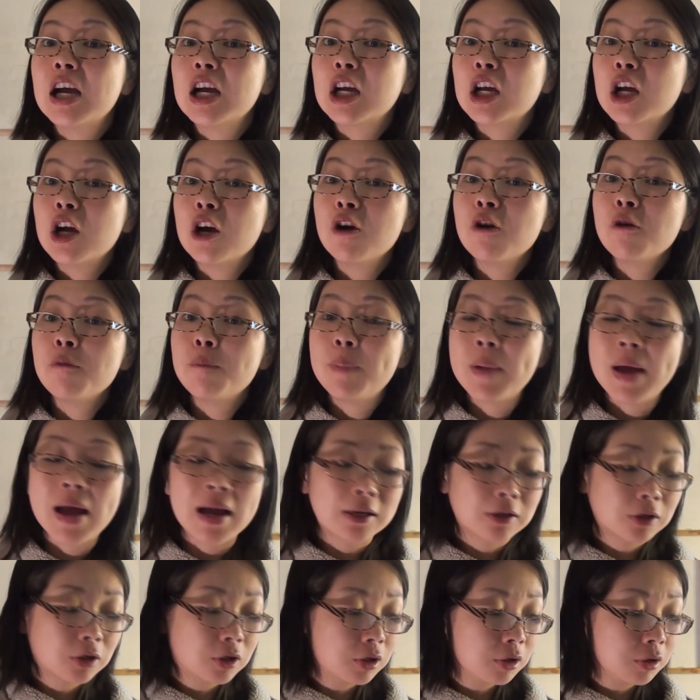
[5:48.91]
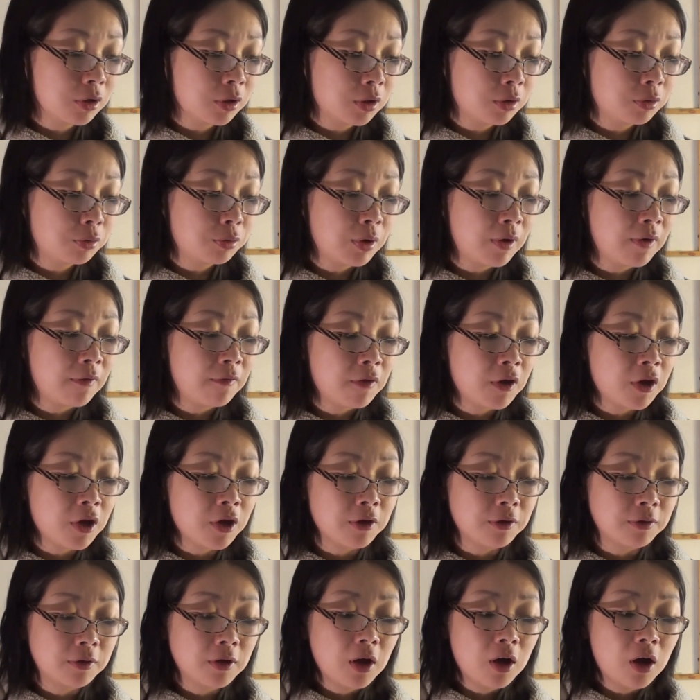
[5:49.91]
go back to
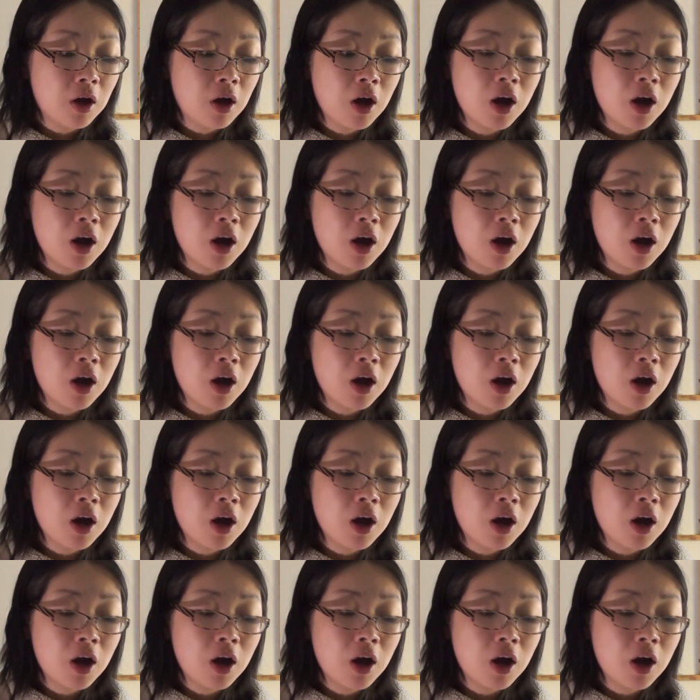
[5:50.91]
review